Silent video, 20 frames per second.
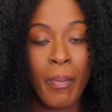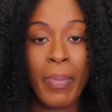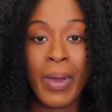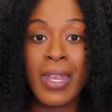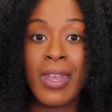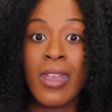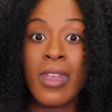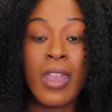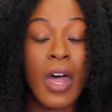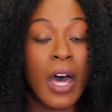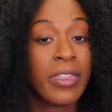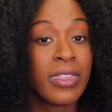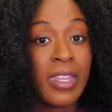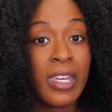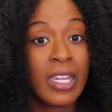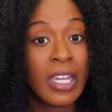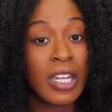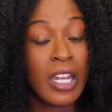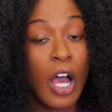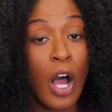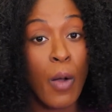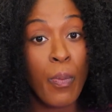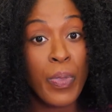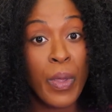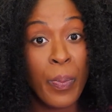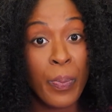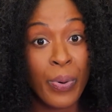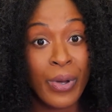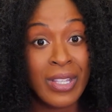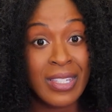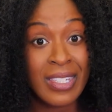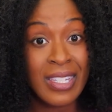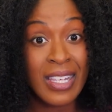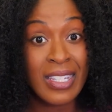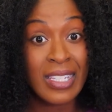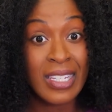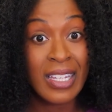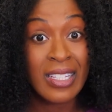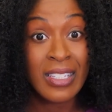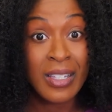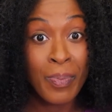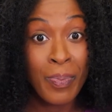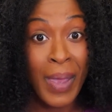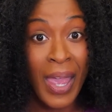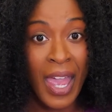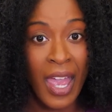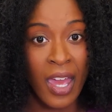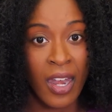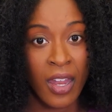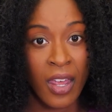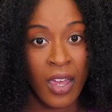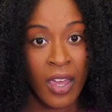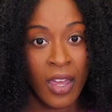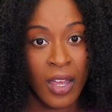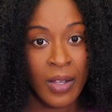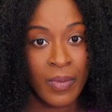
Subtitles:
But nothing could help the princess get to bed.